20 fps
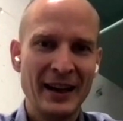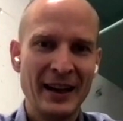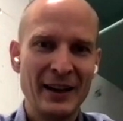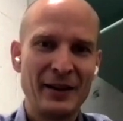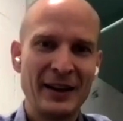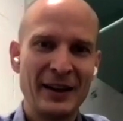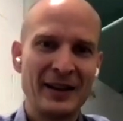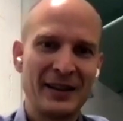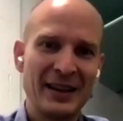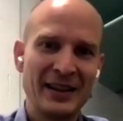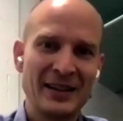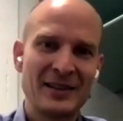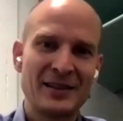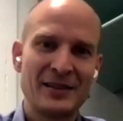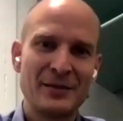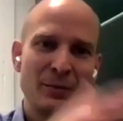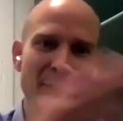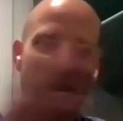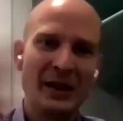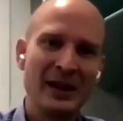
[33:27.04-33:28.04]
And I think
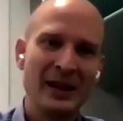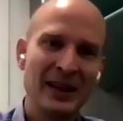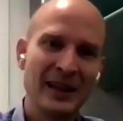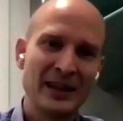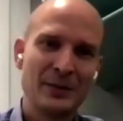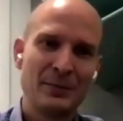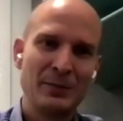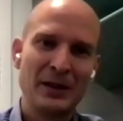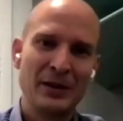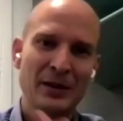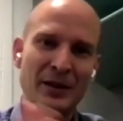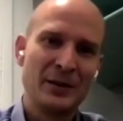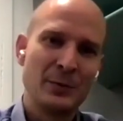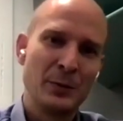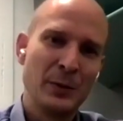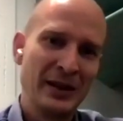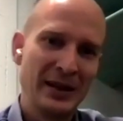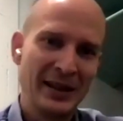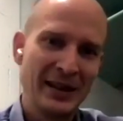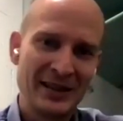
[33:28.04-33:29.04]
that's my
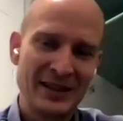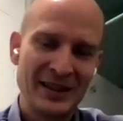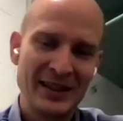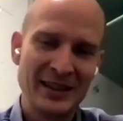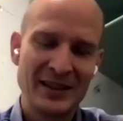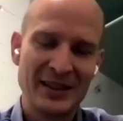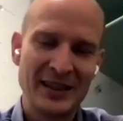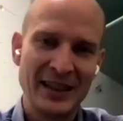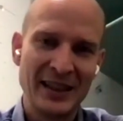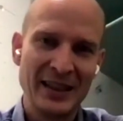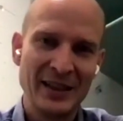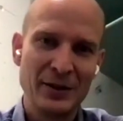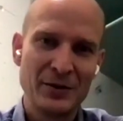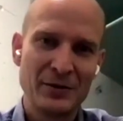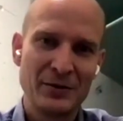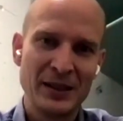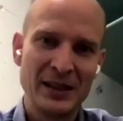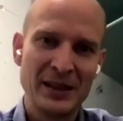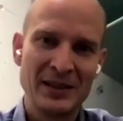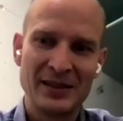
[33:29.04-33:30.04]
experience with the existing
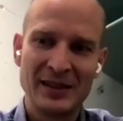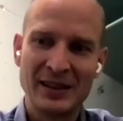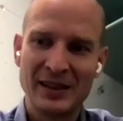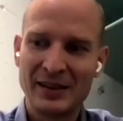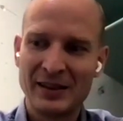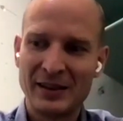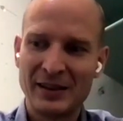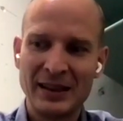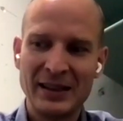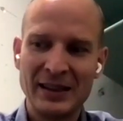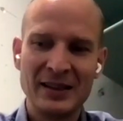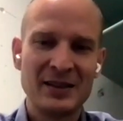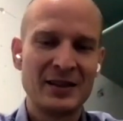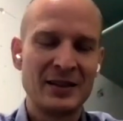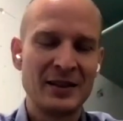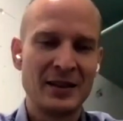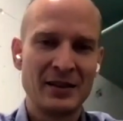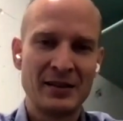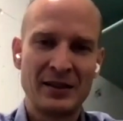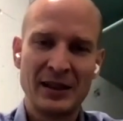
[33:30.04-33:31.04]
industry, is that in the
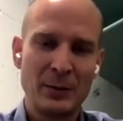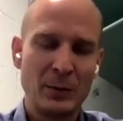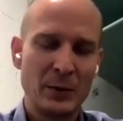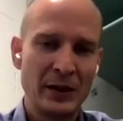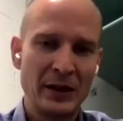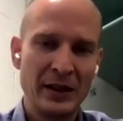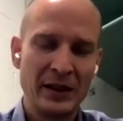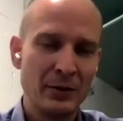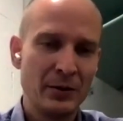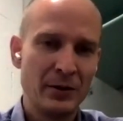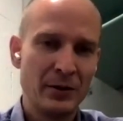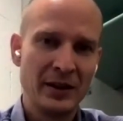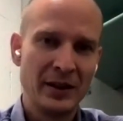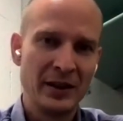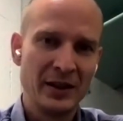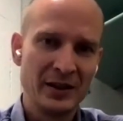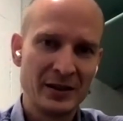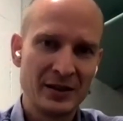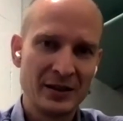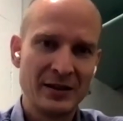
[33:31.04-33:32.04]
start they were
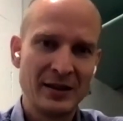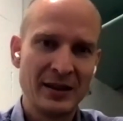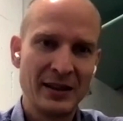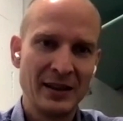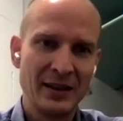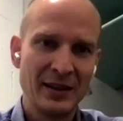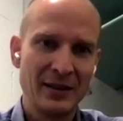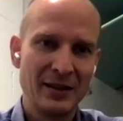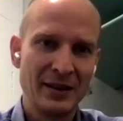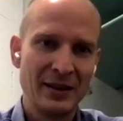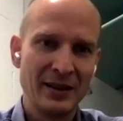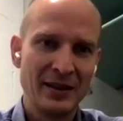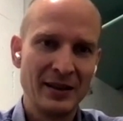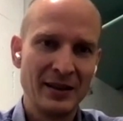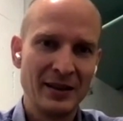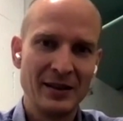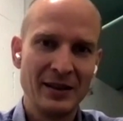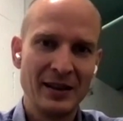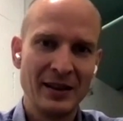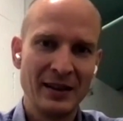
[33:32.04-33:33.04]
ignoring us, they
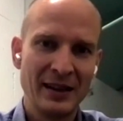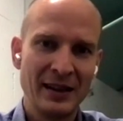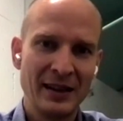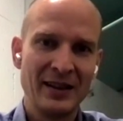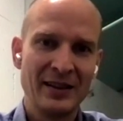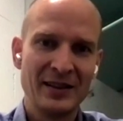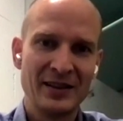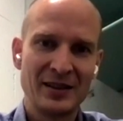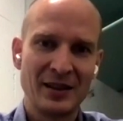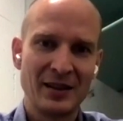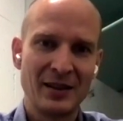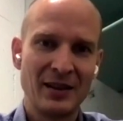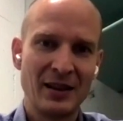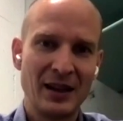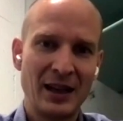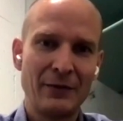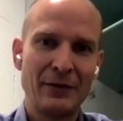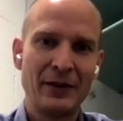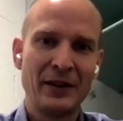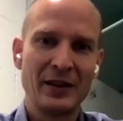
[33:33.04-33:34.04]
they and then they started
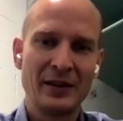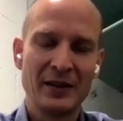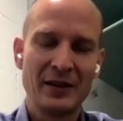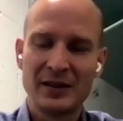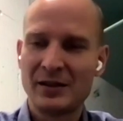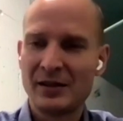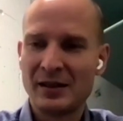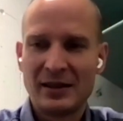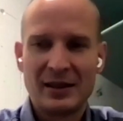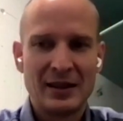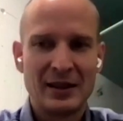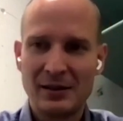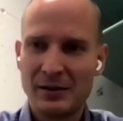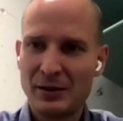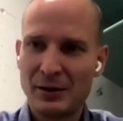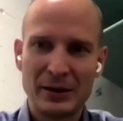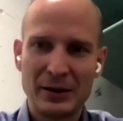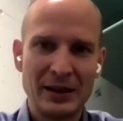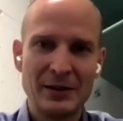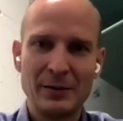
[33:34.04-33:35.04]
laughing at us. So, yeah,
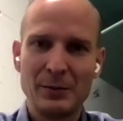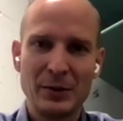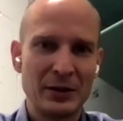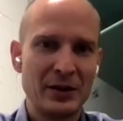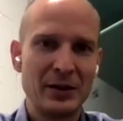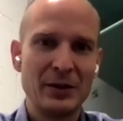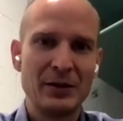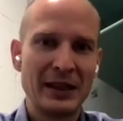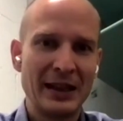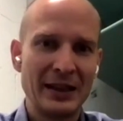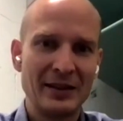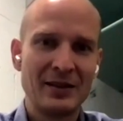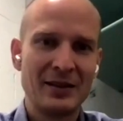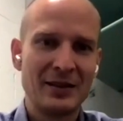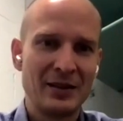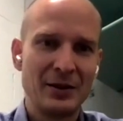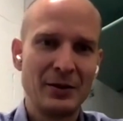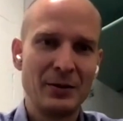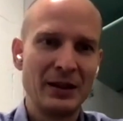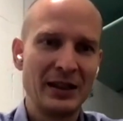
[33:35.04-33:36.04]
okay, but you can't,
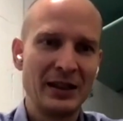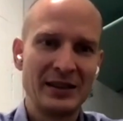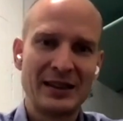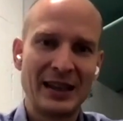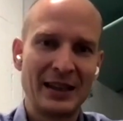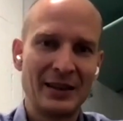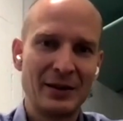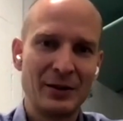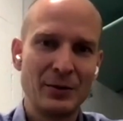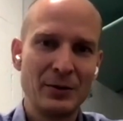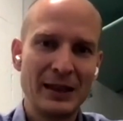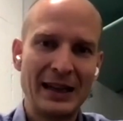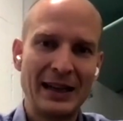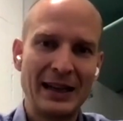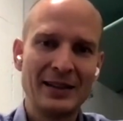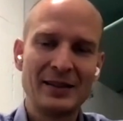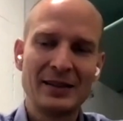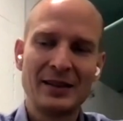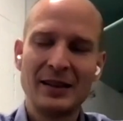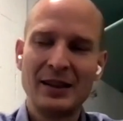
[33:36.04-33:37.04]
you guys can't do
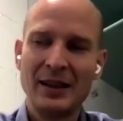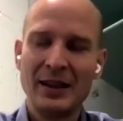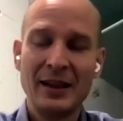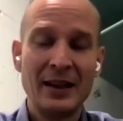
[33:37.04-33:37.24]
that.